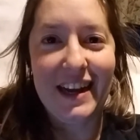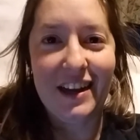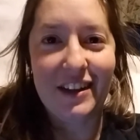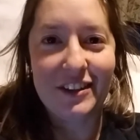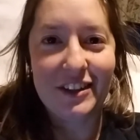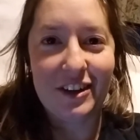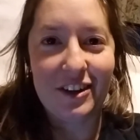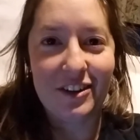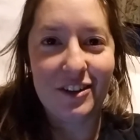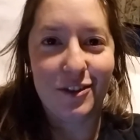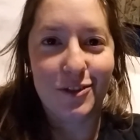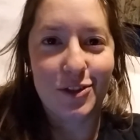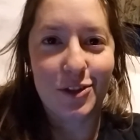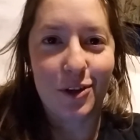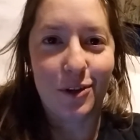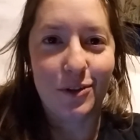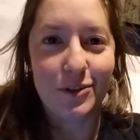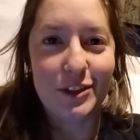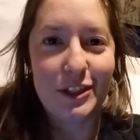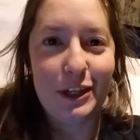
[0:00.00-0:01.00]
out there in those
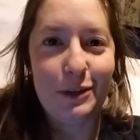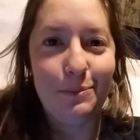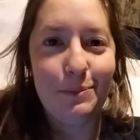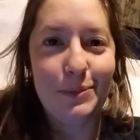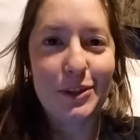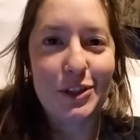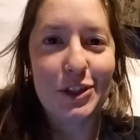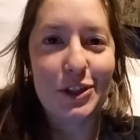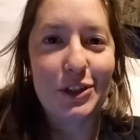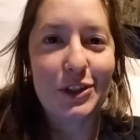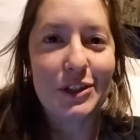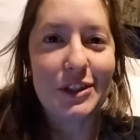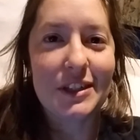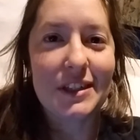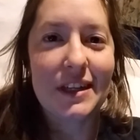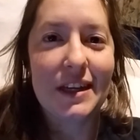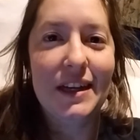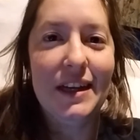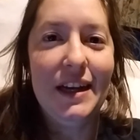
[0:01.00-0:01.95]
cold temperatures.